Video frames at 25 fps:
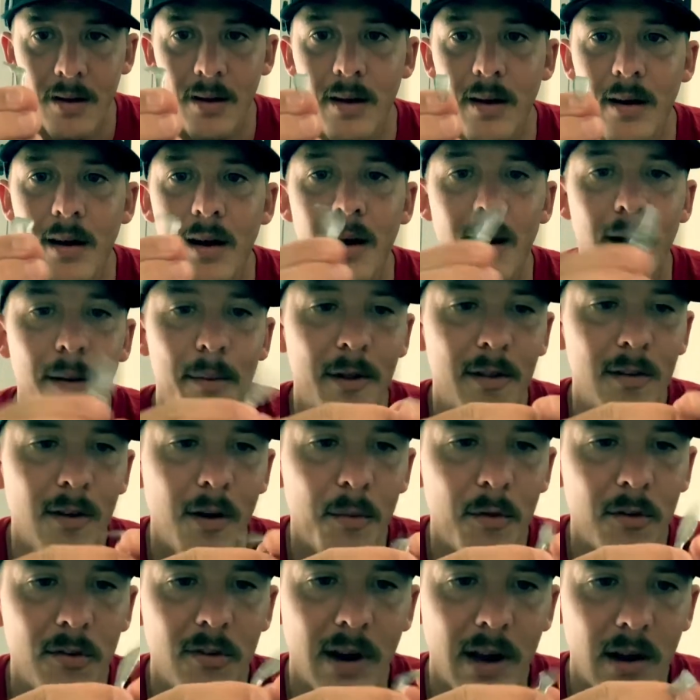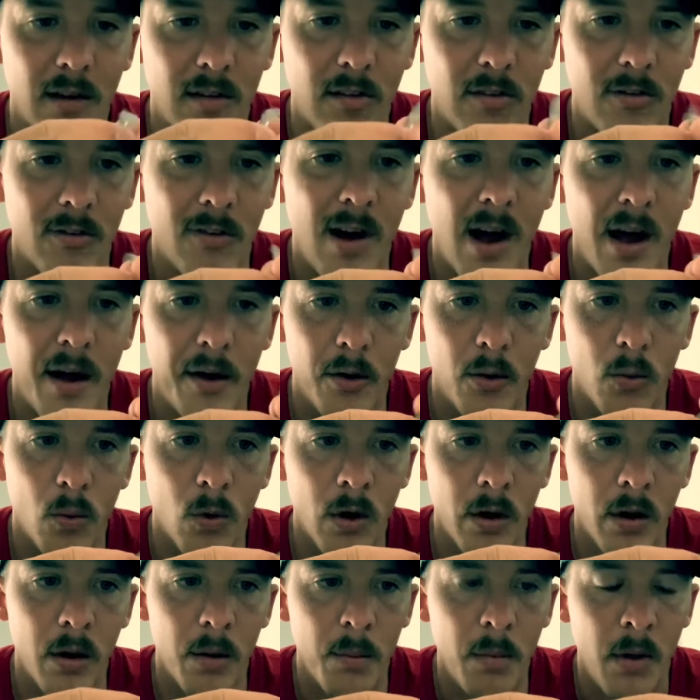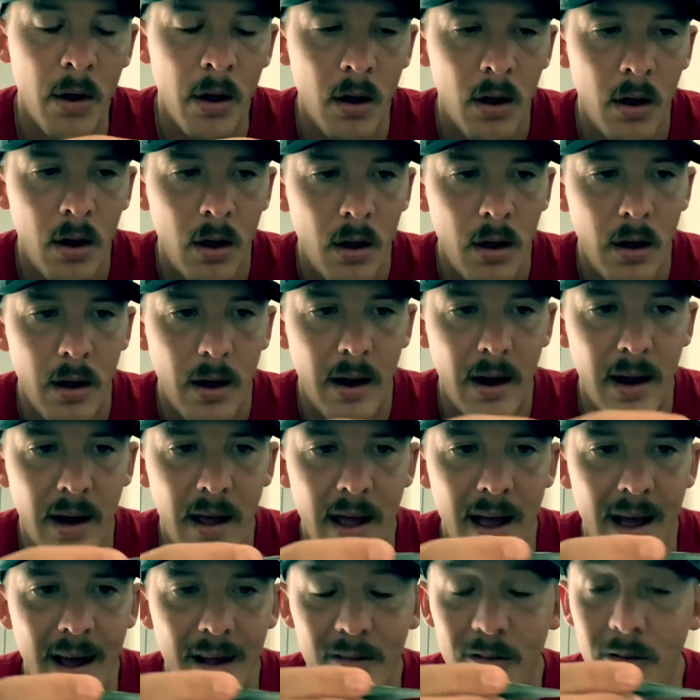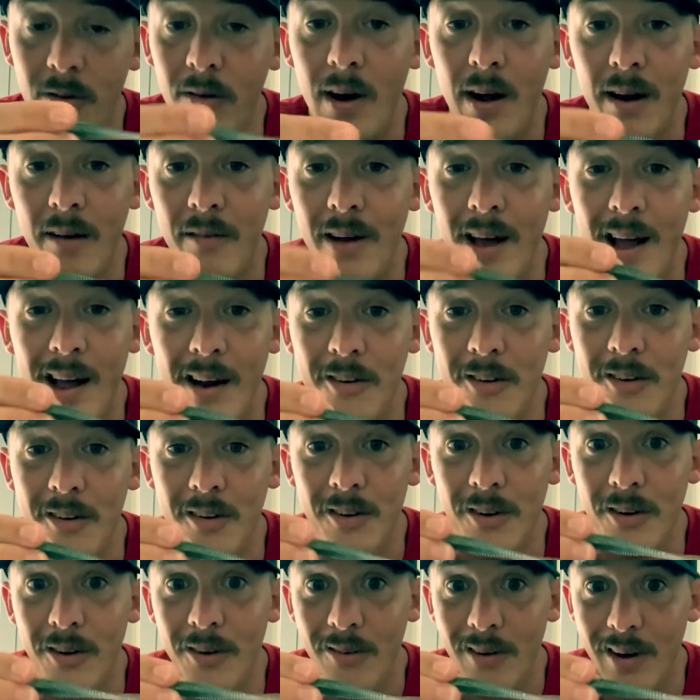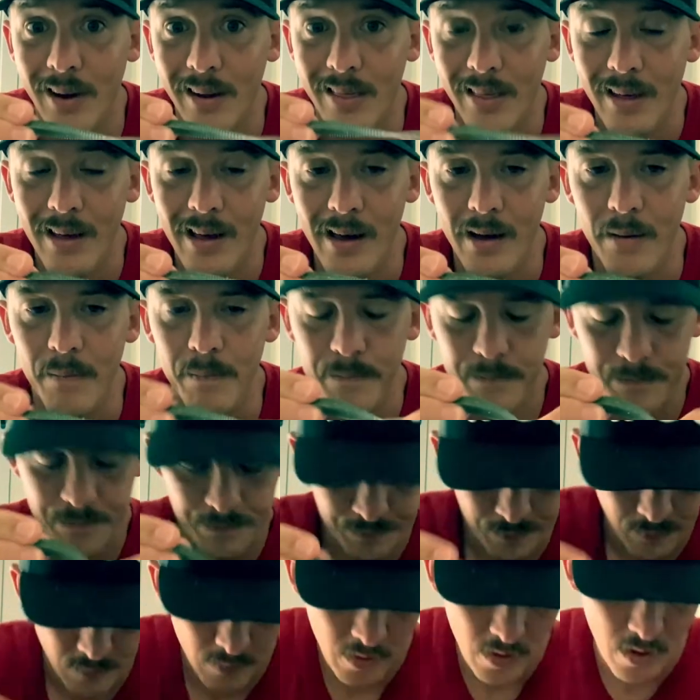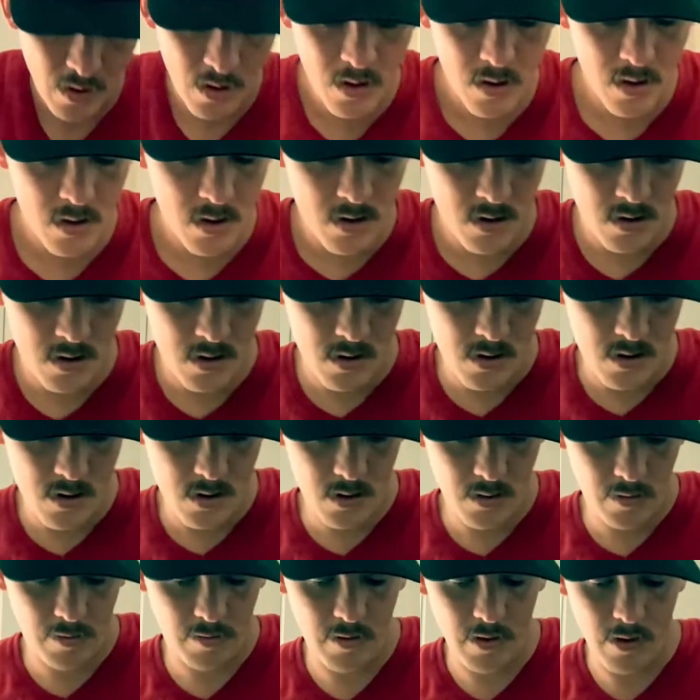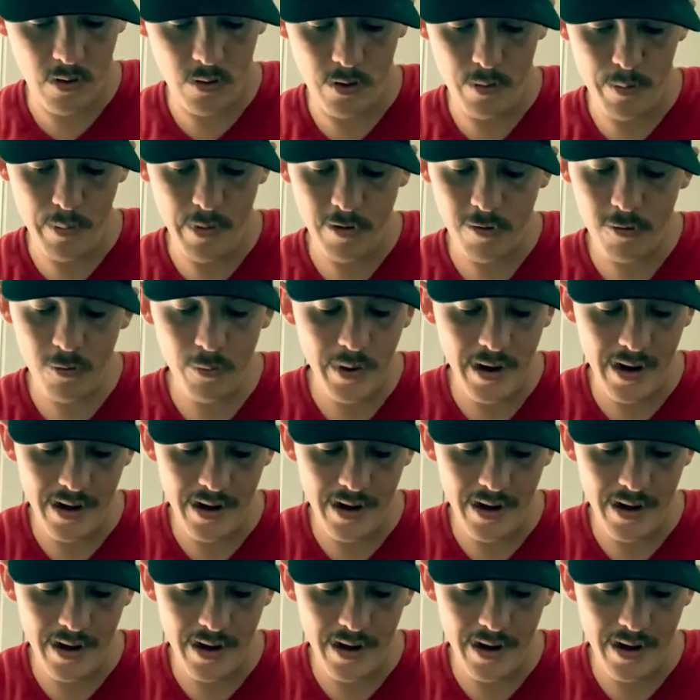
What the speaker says: it's almost like a slider worm, and it adds a lot of action to you like that. So the Missile Bait